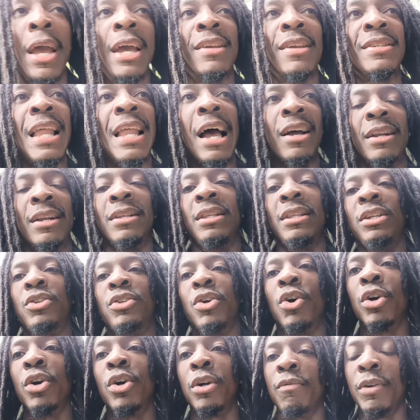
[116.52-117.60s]
not going to lead to
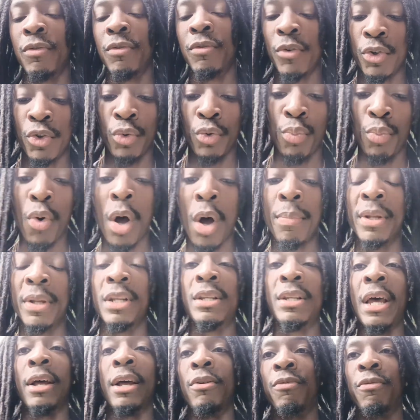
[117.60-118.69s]
Hergovich versus Dubois being a
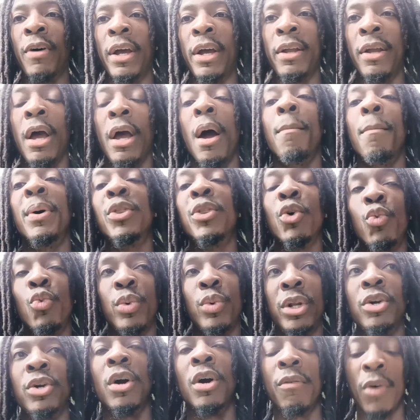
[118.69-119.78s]
title fight. But the winner
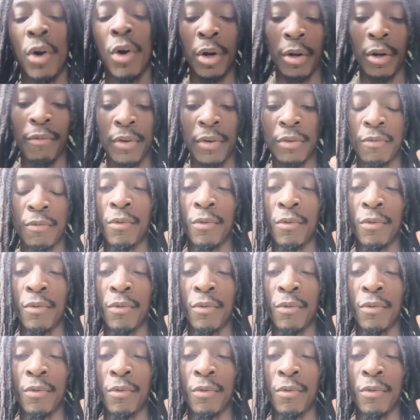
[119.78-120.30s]
of Hergovich